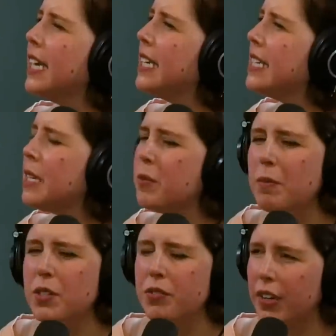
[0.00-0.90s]
say it and
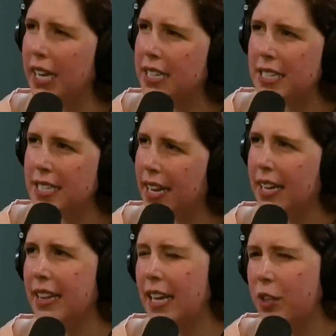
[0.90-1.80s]
sometimes you forget to say
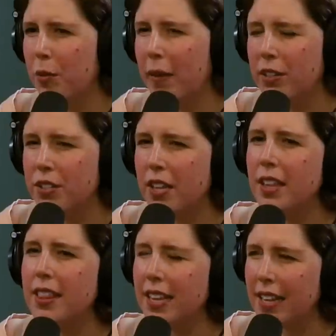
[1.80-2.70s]
it and then you remind yourself
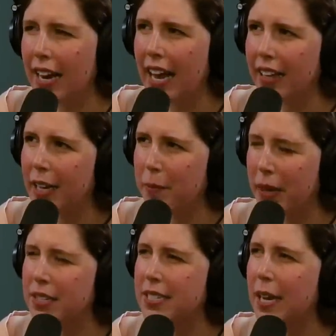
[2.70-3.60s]
the thing that I like
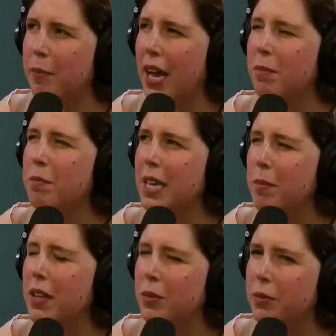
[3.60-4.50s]
about TM and
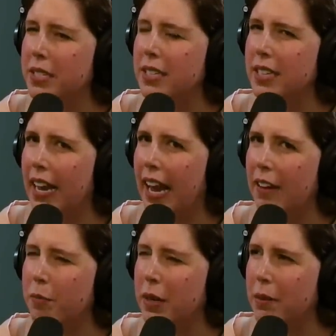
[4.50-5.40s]
maybe the reason that
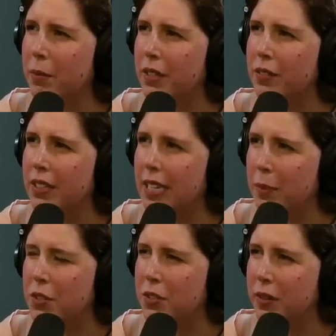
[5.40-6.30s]
I've been able to
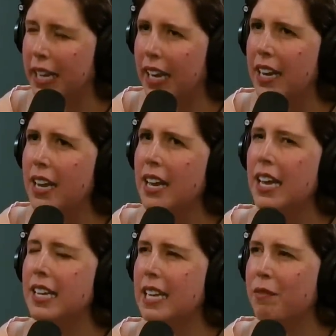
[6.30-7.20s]
keep doing it
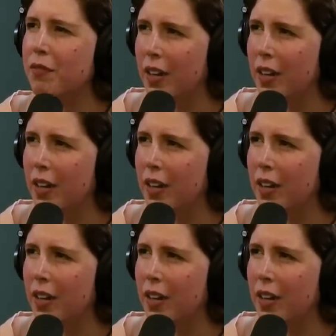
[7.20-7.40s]
is I'm